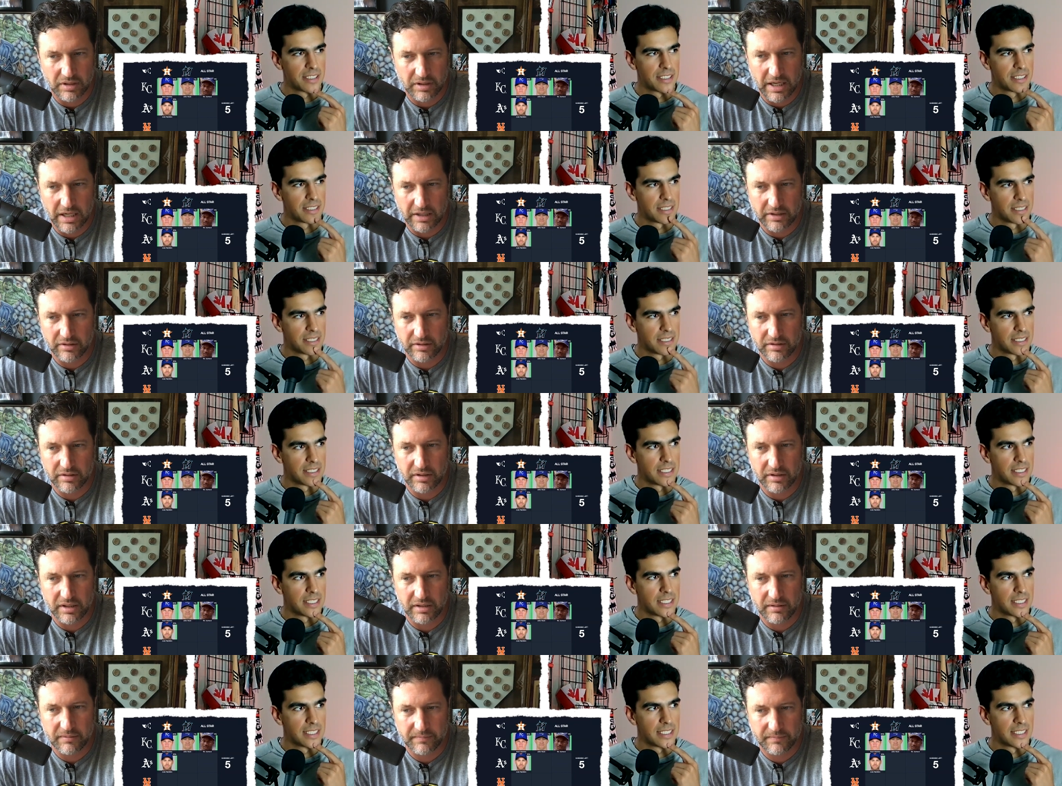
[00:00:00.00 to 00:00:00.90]

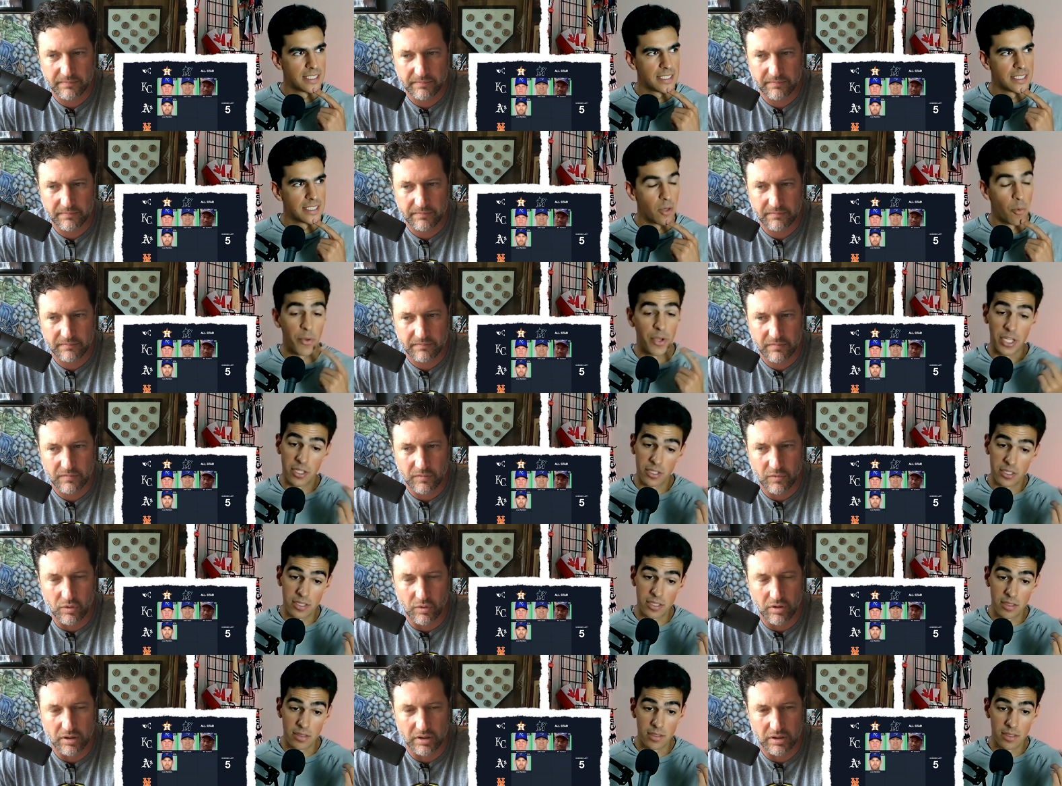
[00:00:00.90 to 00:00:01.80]
Speaker 1: Eckersley. We could.
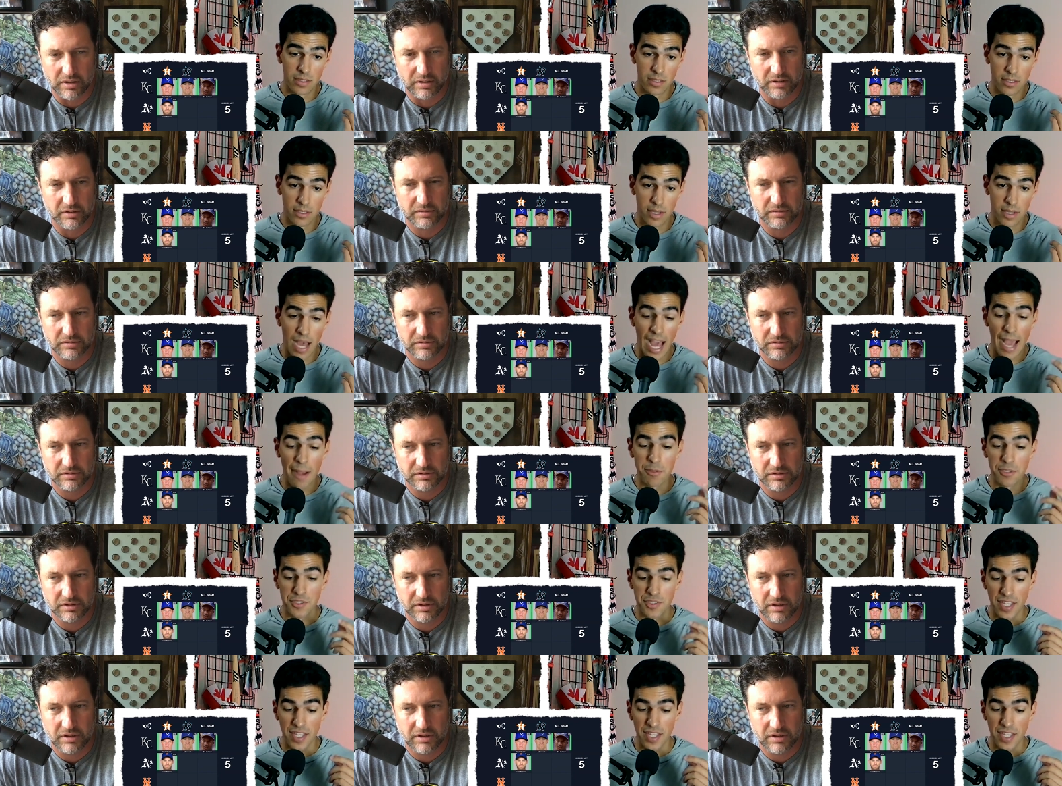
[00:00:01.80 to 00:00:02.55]
Or I was